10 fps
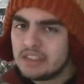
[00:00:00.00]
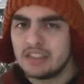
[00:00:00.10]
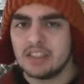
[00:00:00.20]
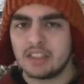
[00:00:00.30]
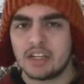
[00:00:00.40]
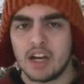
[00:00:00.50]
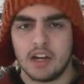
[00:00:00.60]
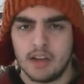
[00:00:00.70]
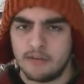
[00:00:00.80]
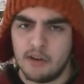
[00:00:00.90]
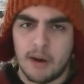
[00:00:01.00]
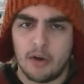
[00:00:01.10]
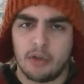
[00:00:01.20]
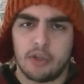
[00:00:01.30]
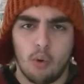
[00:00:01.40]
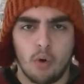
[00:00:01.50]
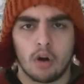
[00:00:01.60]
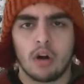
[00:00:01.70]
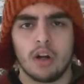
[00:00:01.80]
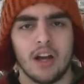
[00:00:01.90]
kind of iffy about
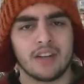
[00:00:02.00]
Thor.